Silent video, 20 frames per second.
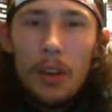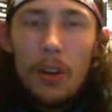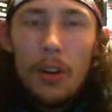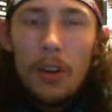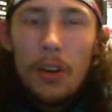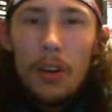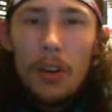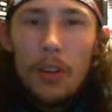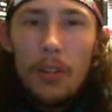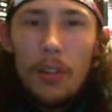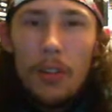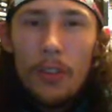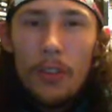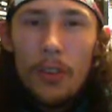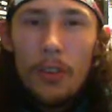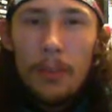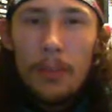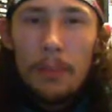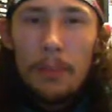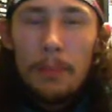over
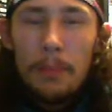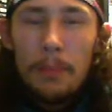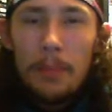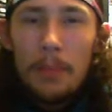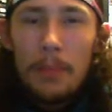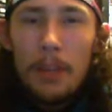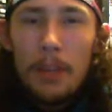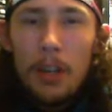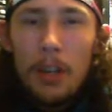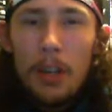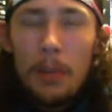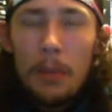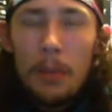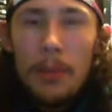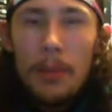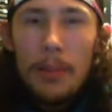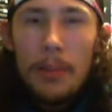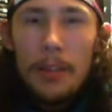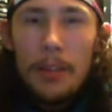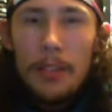a number of
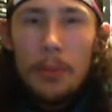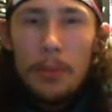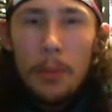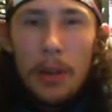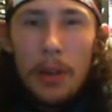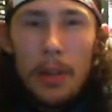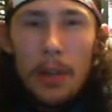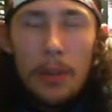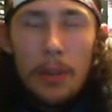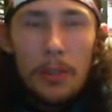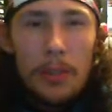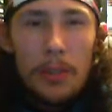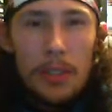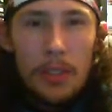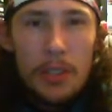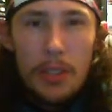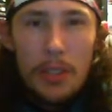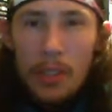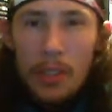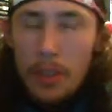reasons why I just
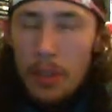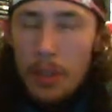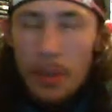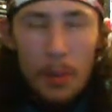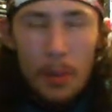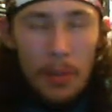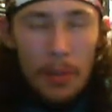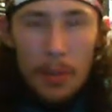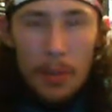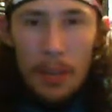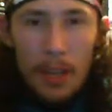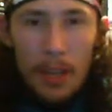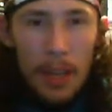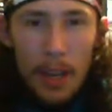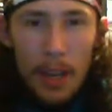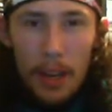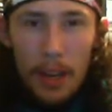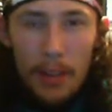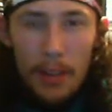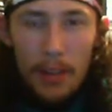don't
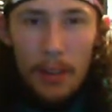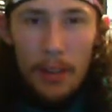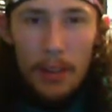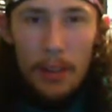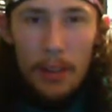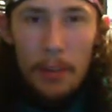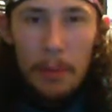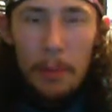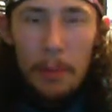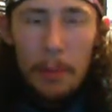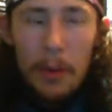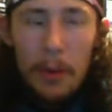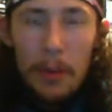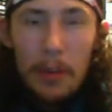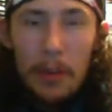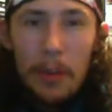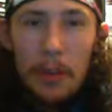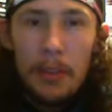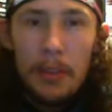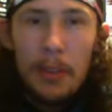care for it, but
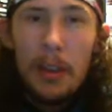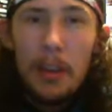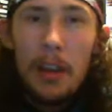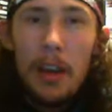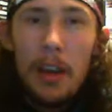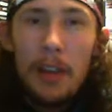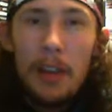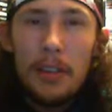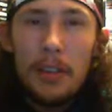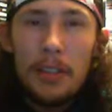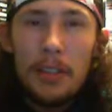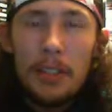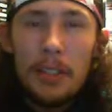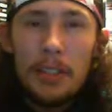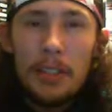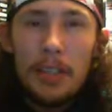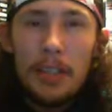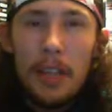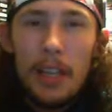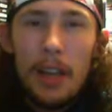let's just
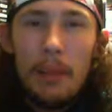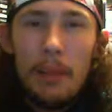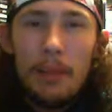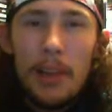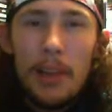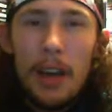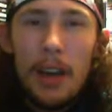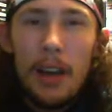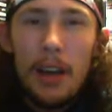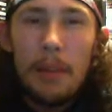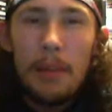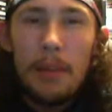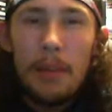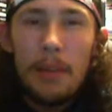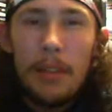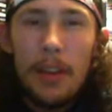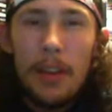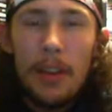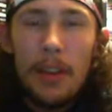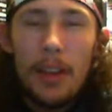say I'm not a big fan
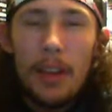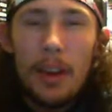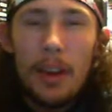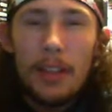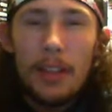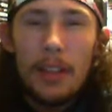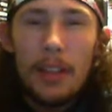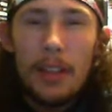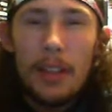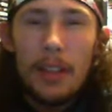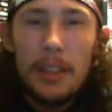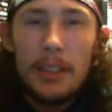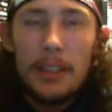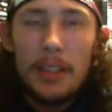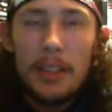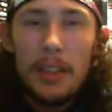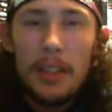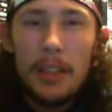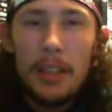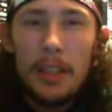of the holidays,
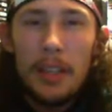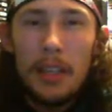and